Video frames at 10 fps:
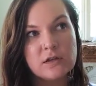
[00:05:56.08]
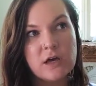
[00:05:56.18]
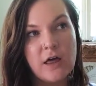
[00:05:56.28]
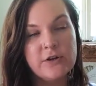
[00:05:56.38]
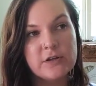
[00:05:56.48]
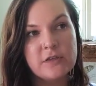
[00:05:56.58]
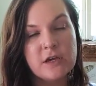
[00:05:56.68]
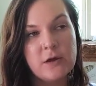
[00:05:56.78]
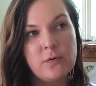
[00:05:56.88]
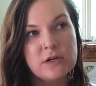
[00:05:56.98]
other
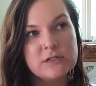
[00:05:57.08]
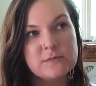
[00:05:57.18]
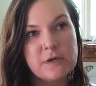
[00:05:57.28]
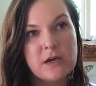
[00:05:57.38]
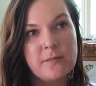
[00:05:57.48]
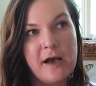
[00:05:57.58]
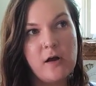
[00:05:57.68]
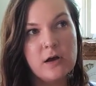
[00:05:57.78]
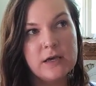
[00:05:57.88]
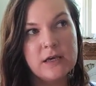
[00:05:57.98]
thing I want to speak
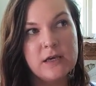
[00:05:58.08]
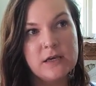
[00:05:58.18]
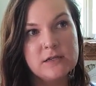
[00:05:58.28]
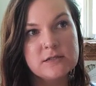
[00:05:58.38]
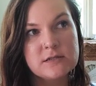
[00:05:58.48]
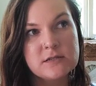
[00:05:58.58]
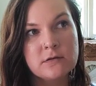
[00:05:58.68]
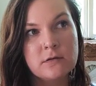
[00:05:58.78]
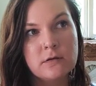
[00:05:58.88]
about is